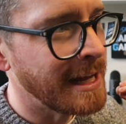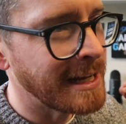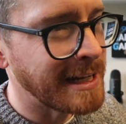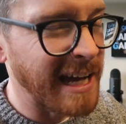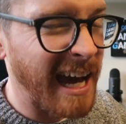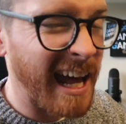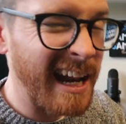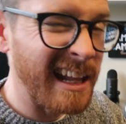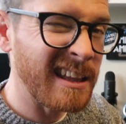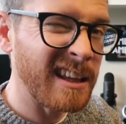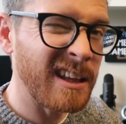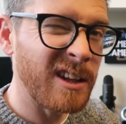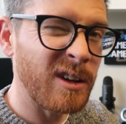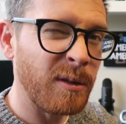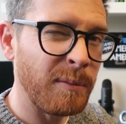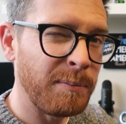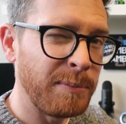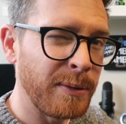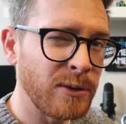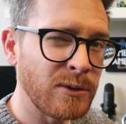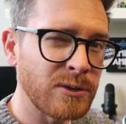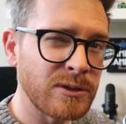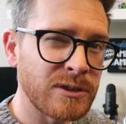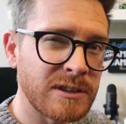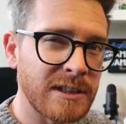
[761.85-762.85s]
Got a little
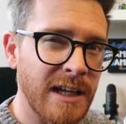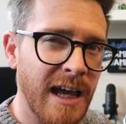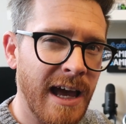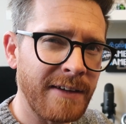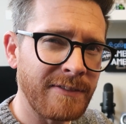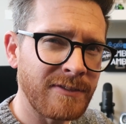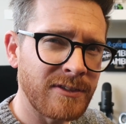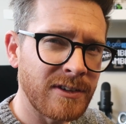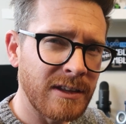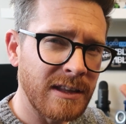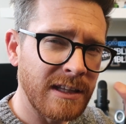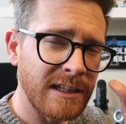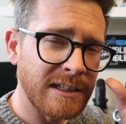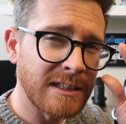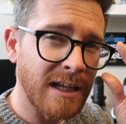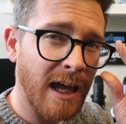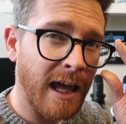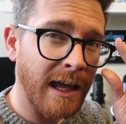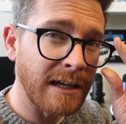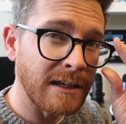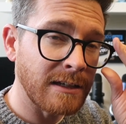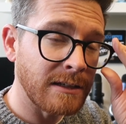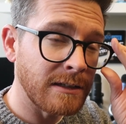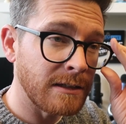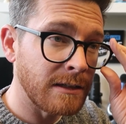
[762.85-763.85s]
boost after the
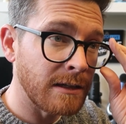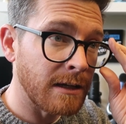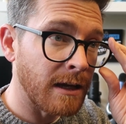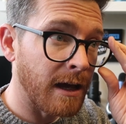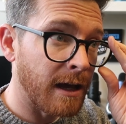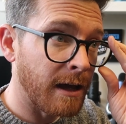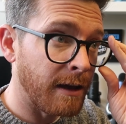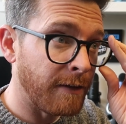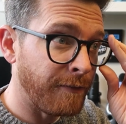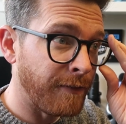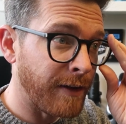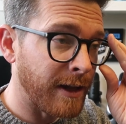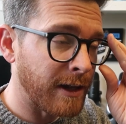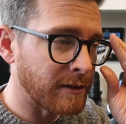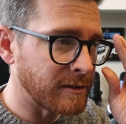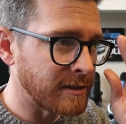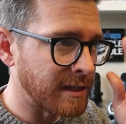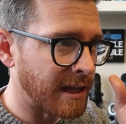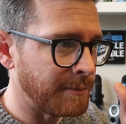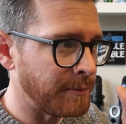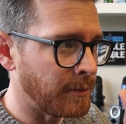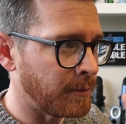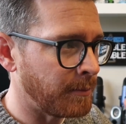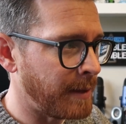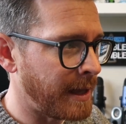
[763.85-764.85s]
Titan uh, final
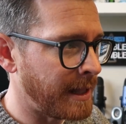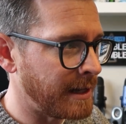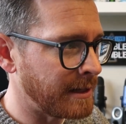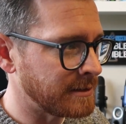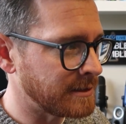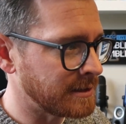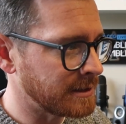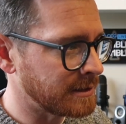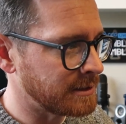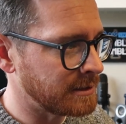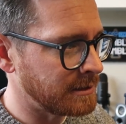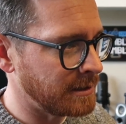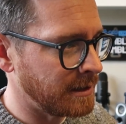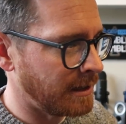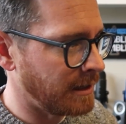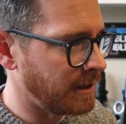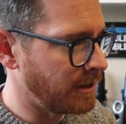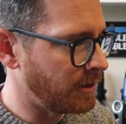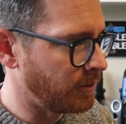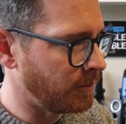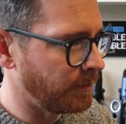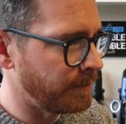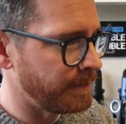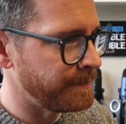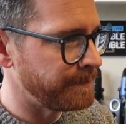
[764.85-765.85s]
table made its,
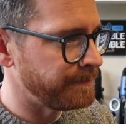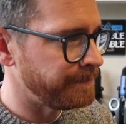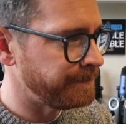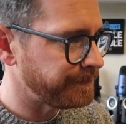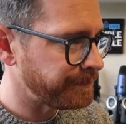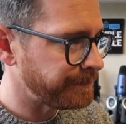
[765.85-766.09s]
you know,